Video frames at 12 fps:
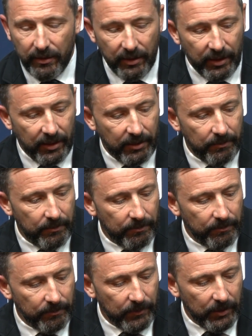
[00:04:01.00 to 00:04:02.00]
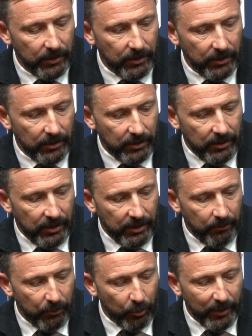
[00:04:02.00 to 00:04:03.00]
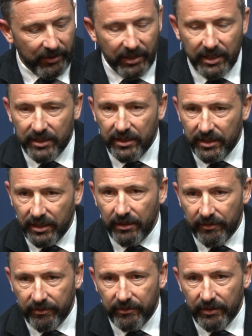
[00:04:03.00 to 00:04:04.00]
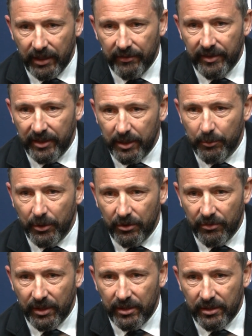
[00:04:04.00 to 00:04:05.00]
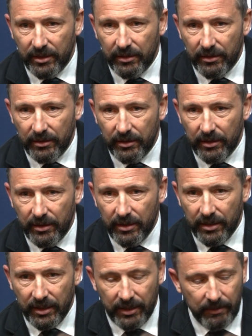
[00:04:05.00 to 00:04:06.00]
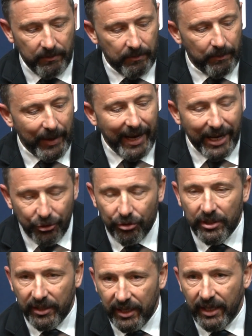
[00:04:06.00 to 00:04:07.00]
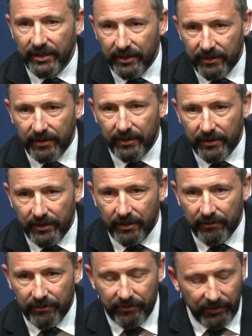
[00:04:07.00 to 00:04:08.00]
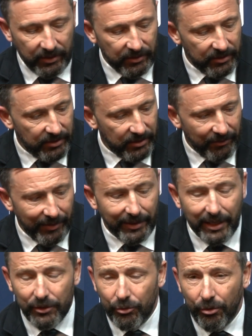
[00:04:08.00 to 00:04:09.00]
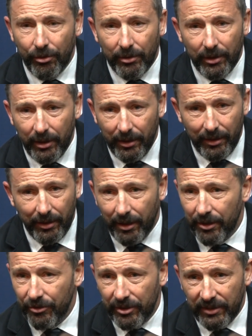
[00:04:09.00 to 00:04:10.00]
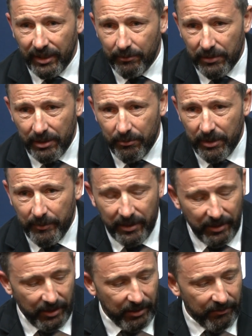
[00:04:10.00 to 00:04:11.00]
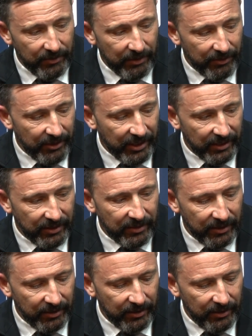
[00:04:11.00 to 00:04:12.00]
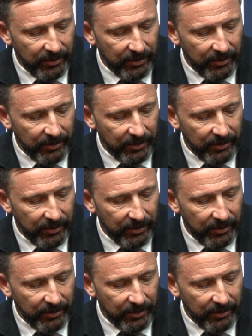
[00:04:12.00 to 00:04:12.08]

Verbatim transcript: Um, um, but it'll be interesting to see if everybody gets punished for incident. Um, but I shouldn't have reacted to it. I've, I've heard that song a hundred times aimed at me, and I've never reacted to it.